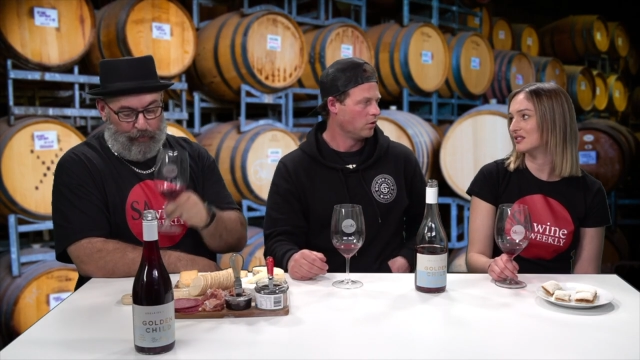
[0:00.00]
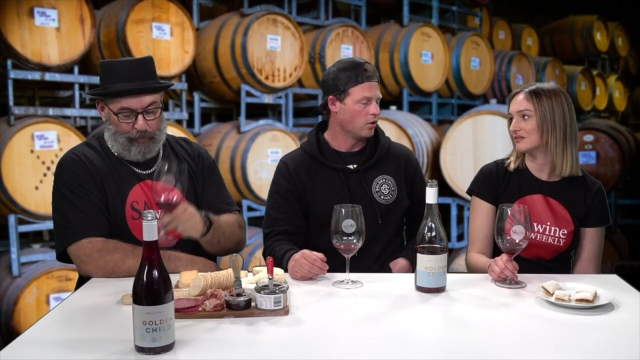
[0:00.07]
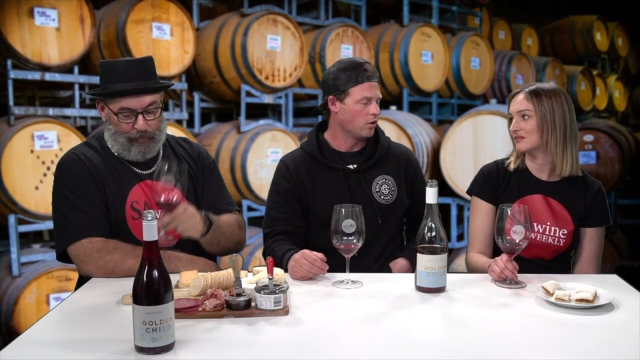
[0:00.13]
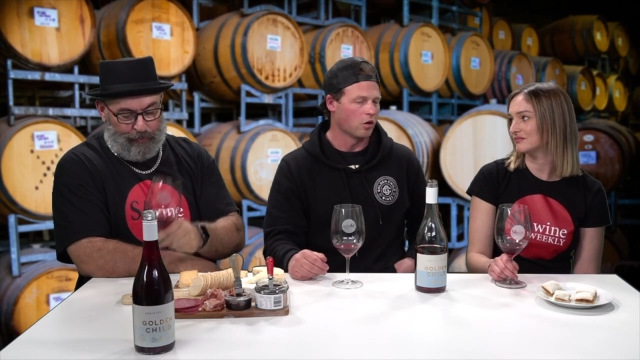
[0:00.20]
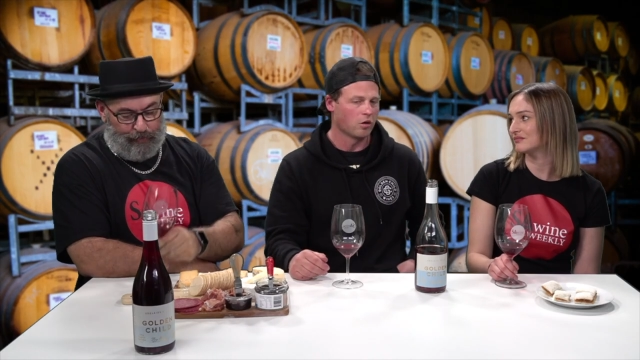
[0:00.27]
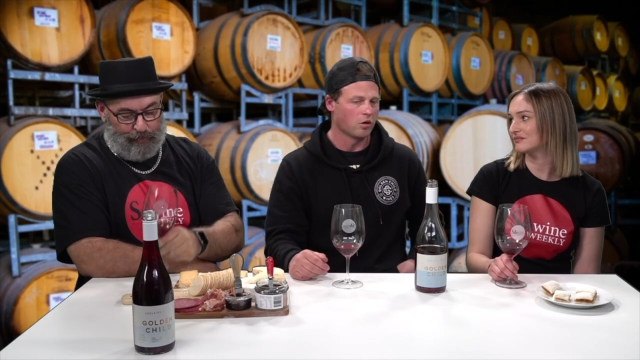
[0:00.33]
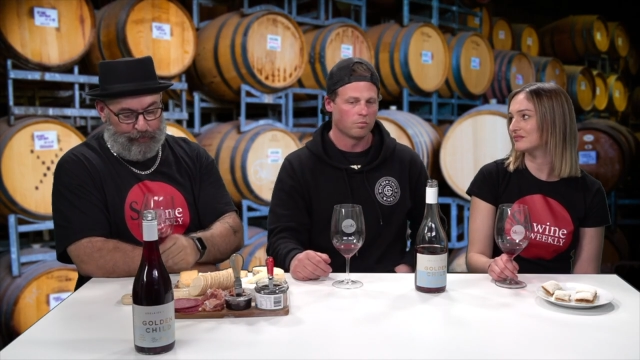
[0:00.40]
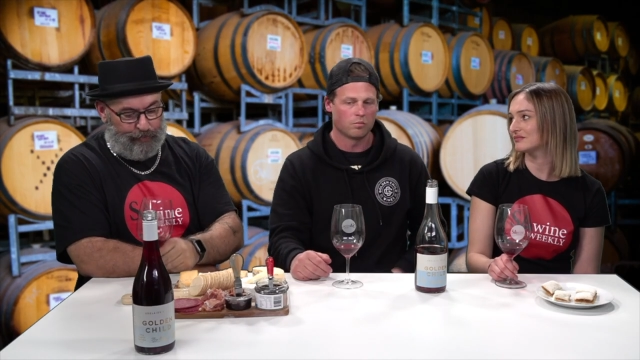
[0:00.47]
Speaker 1: you
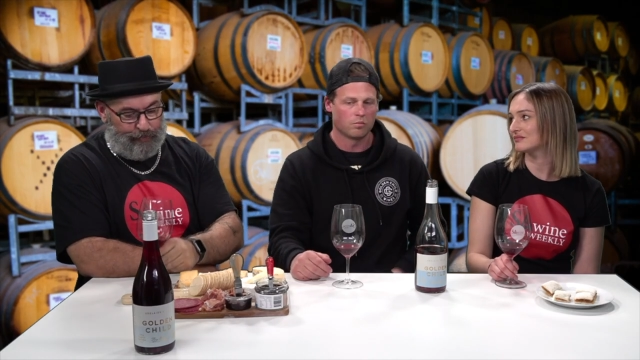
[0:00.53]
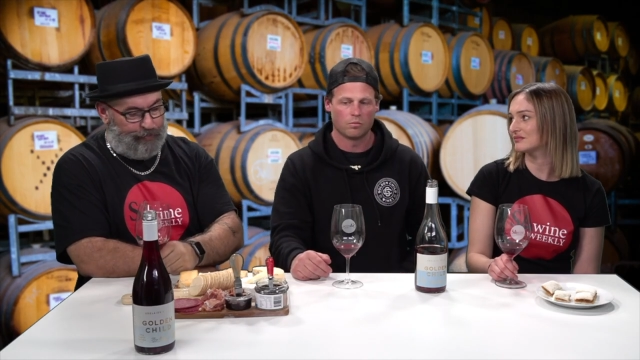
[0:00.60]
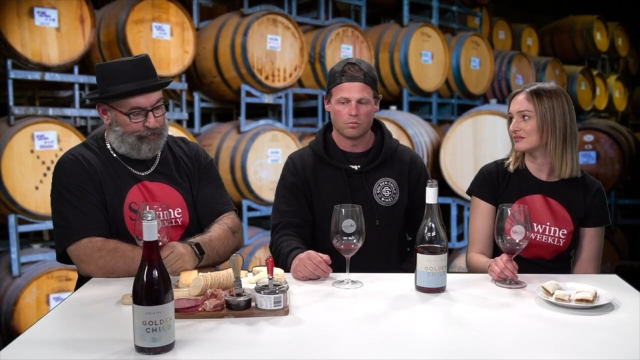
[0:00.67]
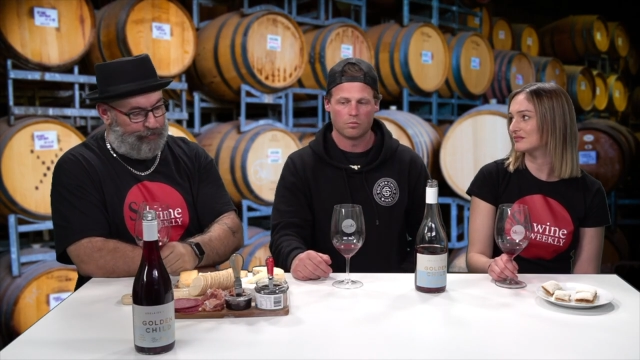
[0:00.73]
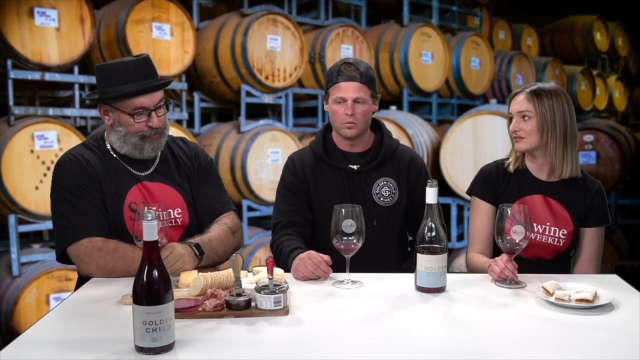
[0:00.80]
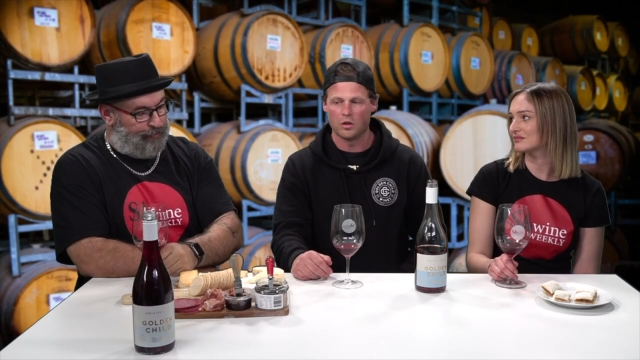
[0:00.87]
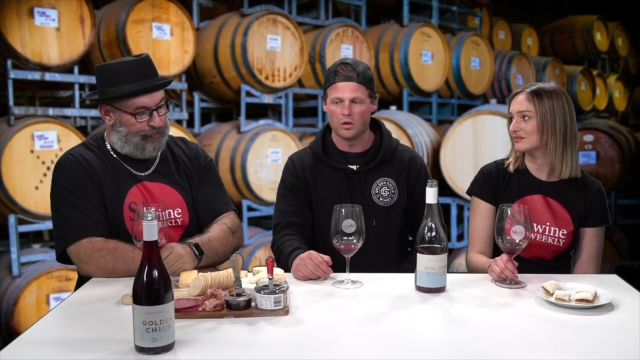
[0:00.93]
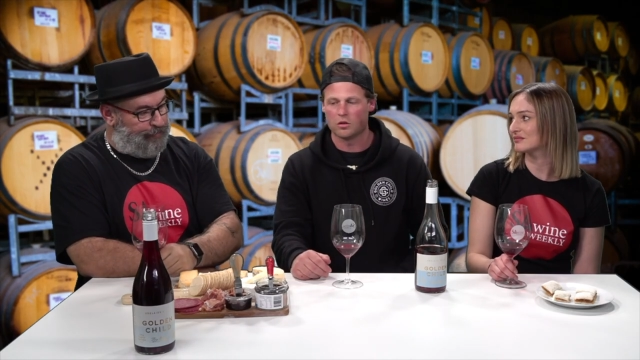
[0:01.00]
know,
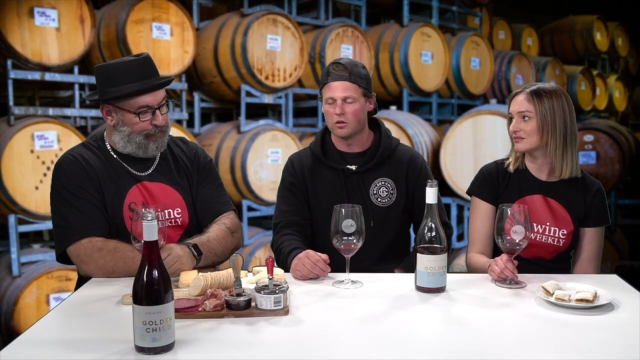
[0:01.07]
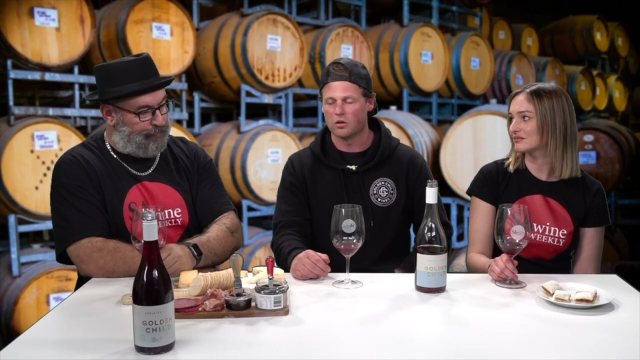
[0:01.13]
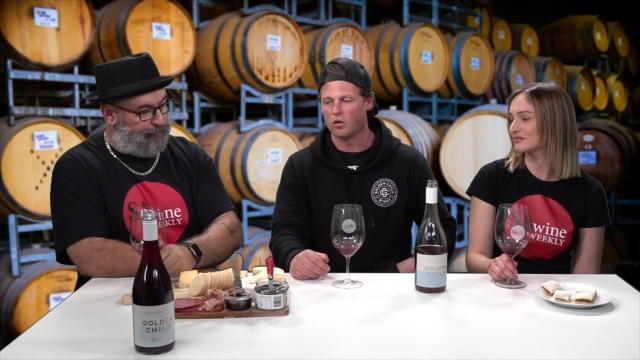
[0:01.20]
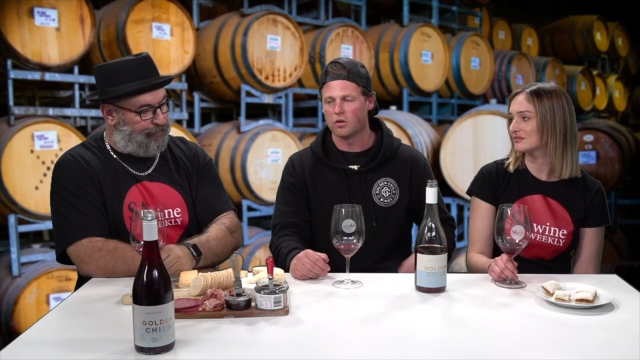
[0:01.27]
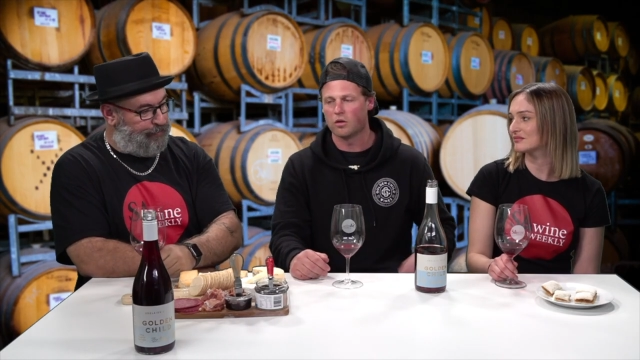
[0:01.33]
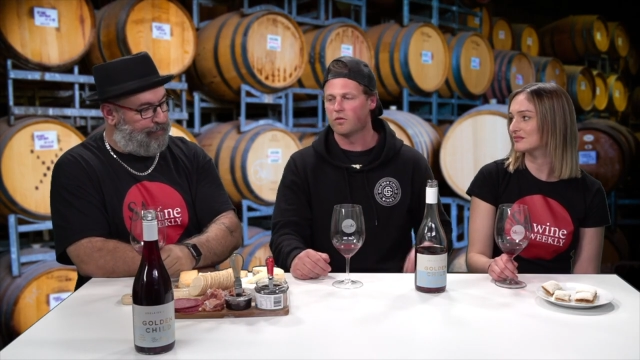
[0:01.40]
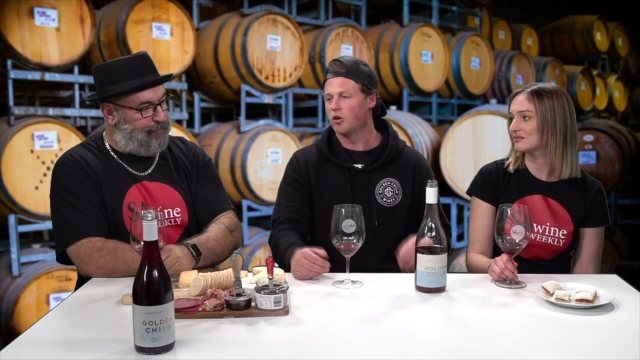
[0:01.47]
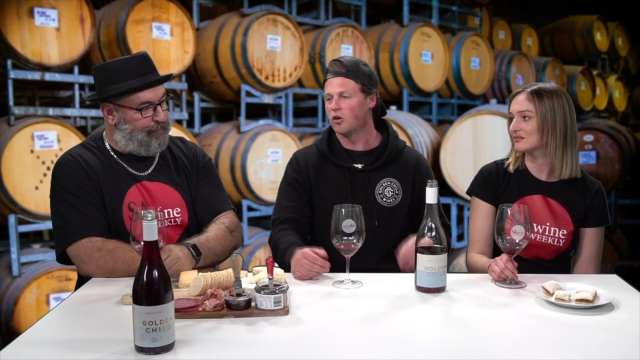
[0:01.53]
it's a
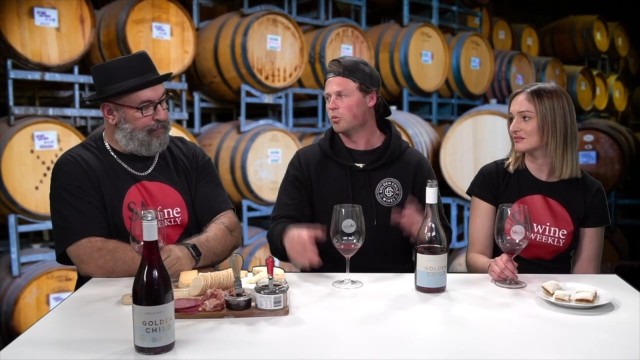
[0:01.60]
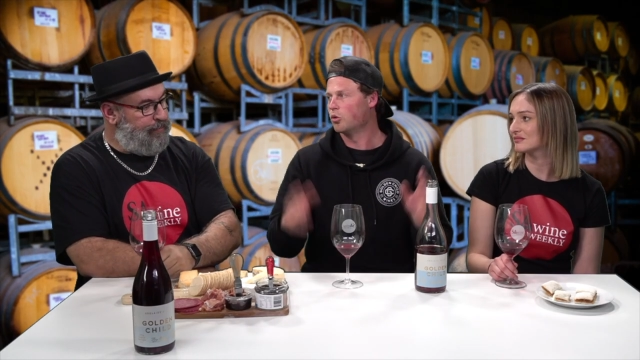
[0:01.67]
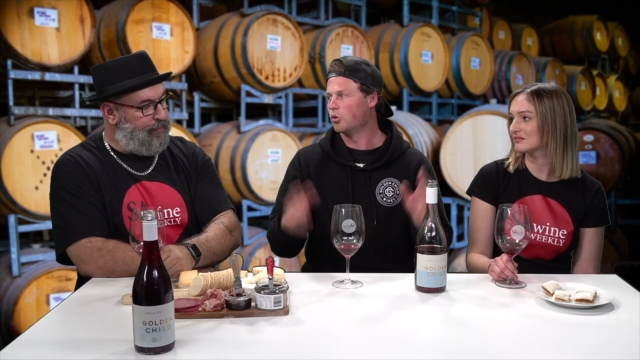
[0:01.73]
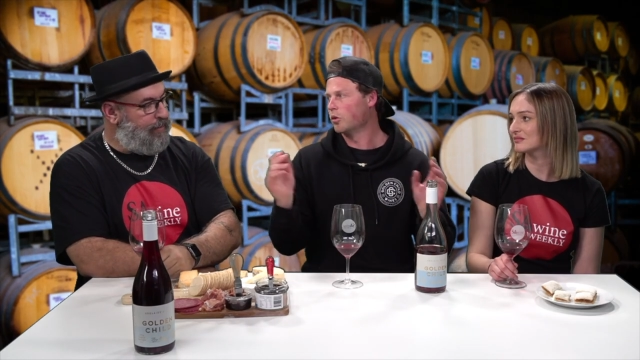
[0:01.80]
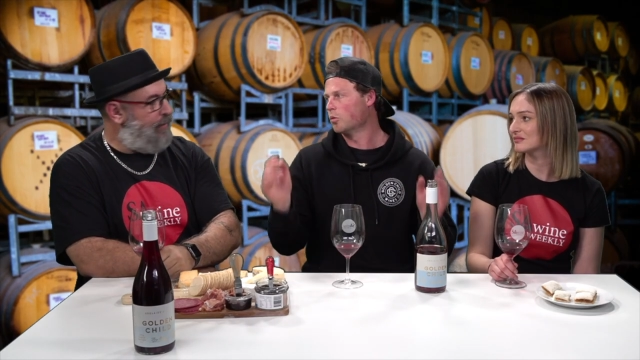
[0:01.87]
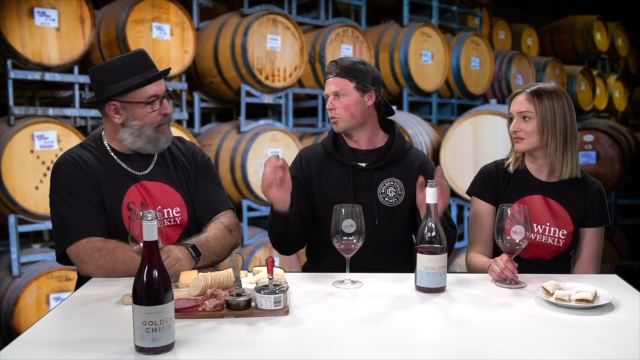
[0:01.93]
95-point